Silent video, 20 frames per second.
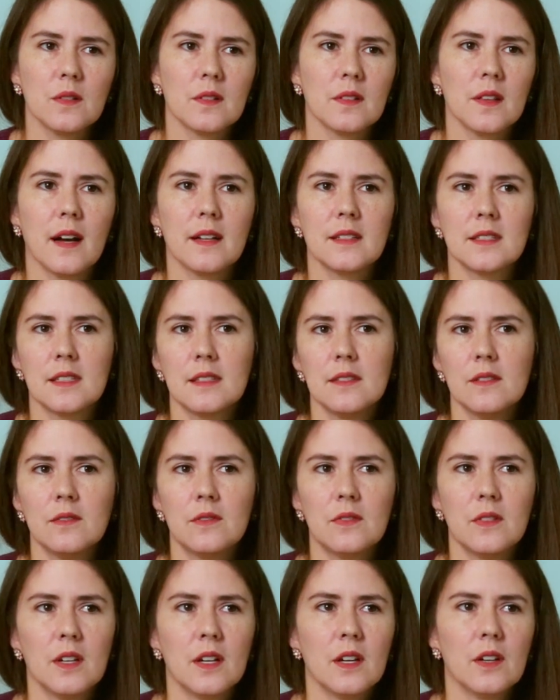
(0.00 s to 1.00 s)
lots
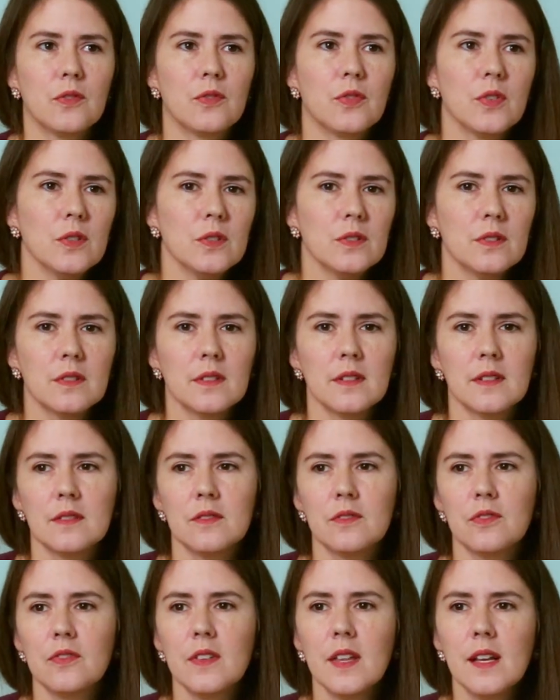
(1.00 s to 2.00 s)
of fruit
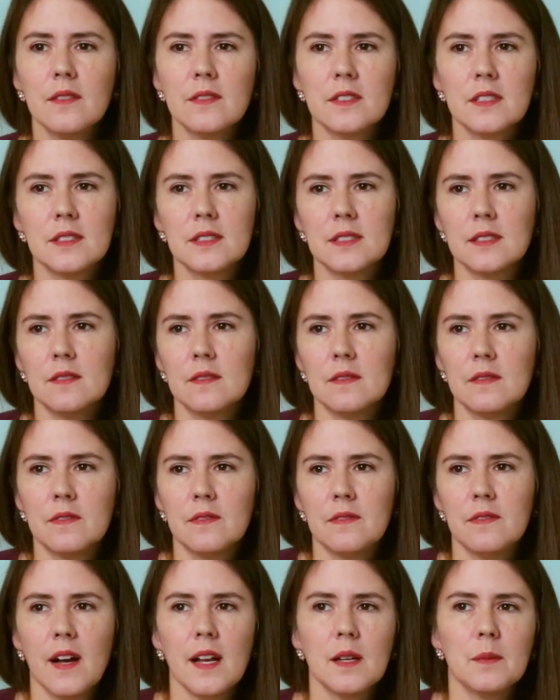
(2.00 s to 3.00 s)
and flavors and
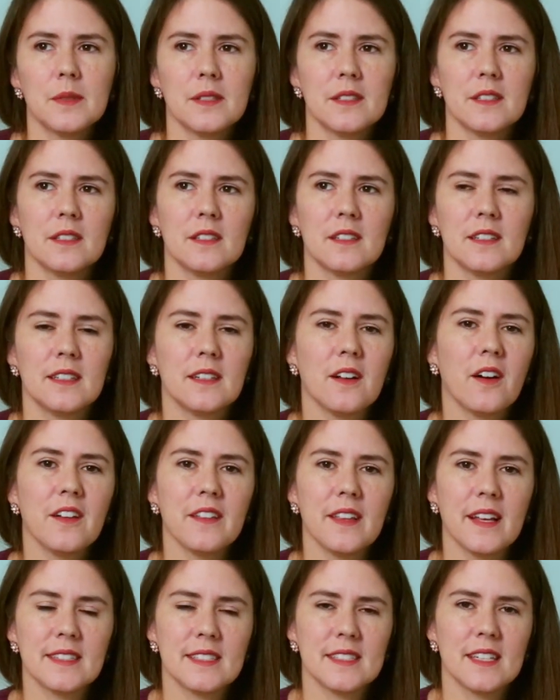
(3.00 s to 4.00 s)
fiber and
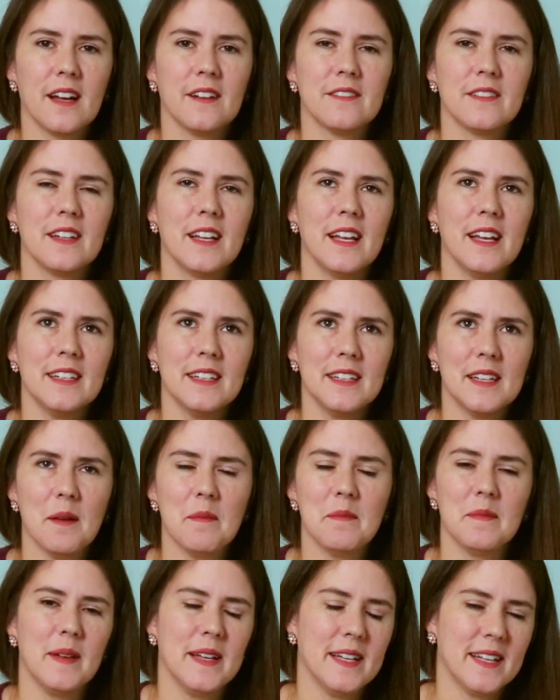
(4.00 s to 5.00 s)
all that stuff, and it ended
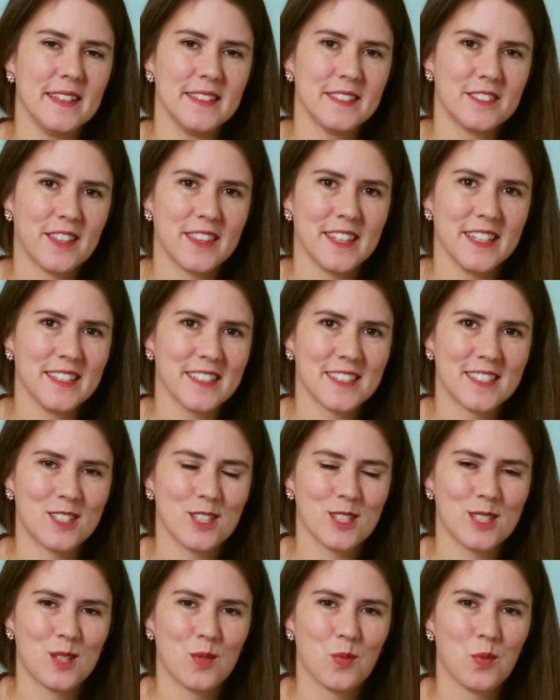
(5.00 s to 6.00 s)
up making things
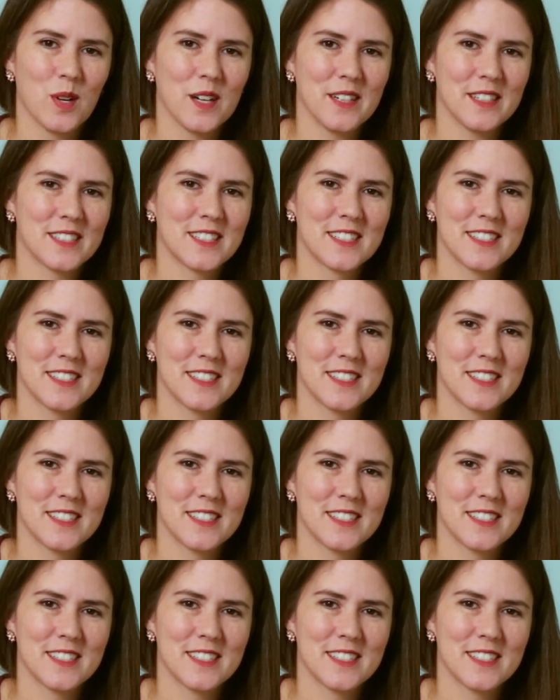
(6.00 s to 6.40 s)
just worse.